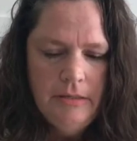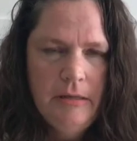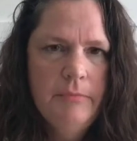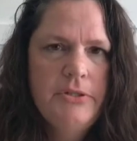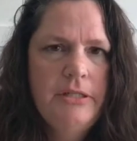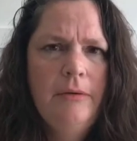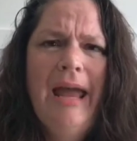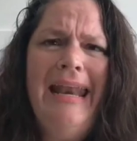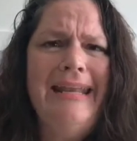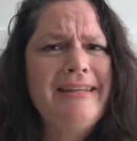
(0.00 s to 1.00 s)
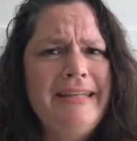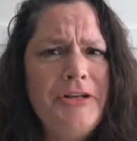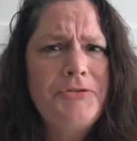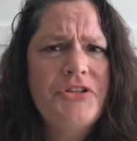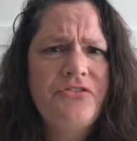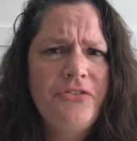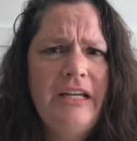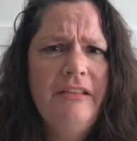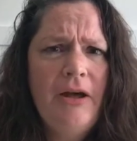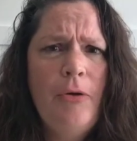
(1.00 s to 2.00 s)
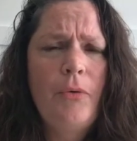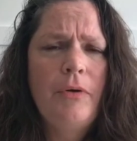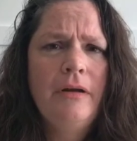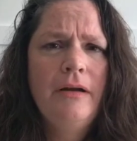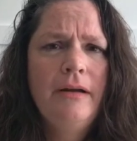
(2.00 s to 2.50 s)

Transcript: Number 2, and it's an interest-free loan.